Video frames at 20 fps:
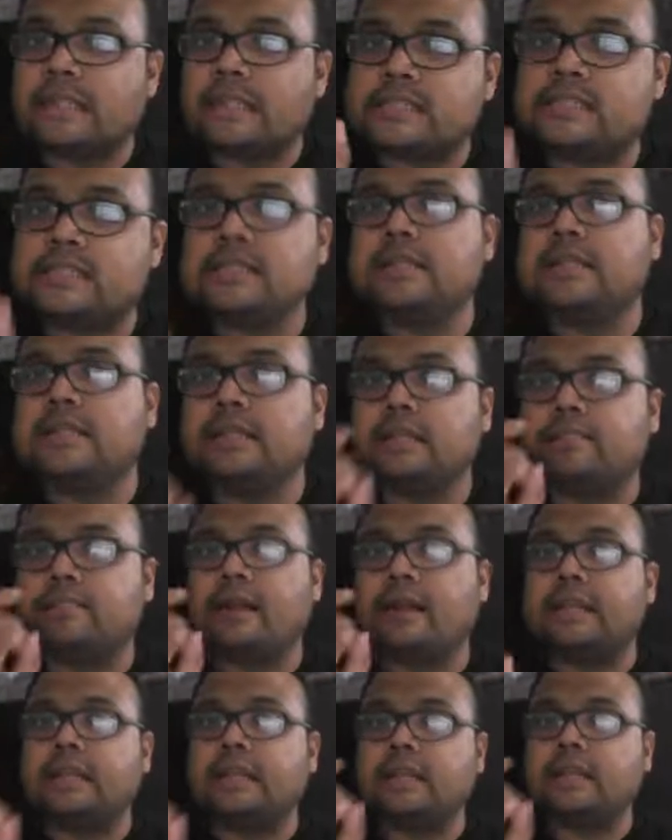and still
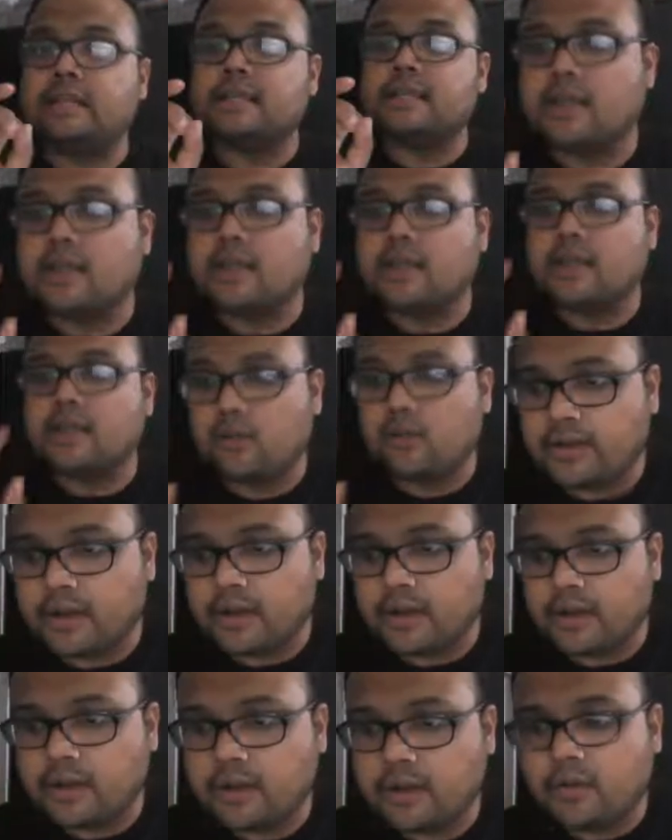market is in
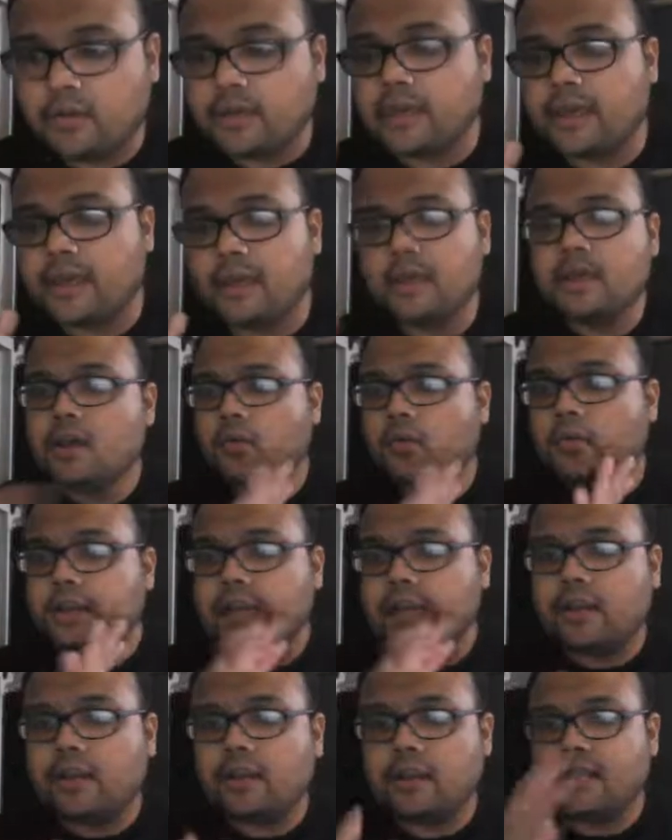downtrend. Okay,
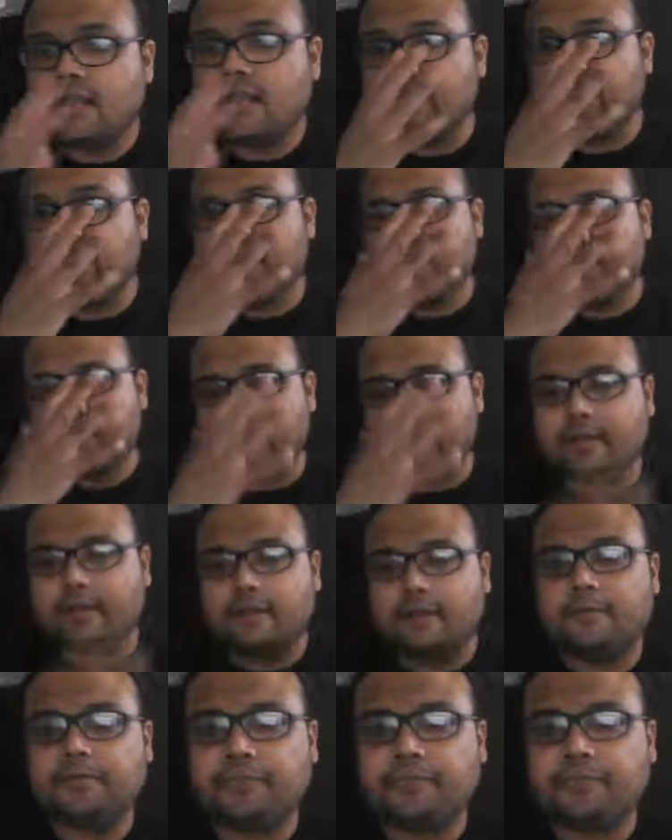we cannot deny the
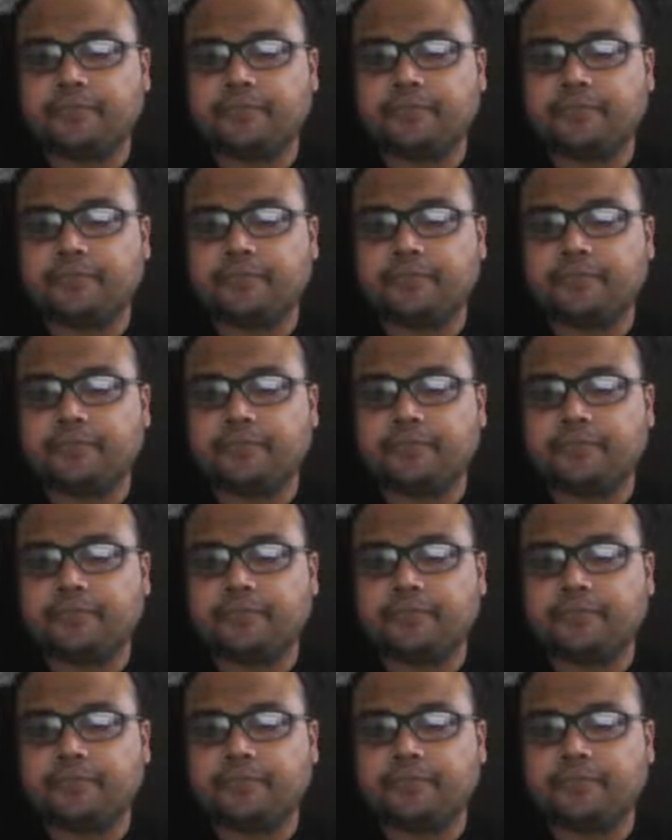fact.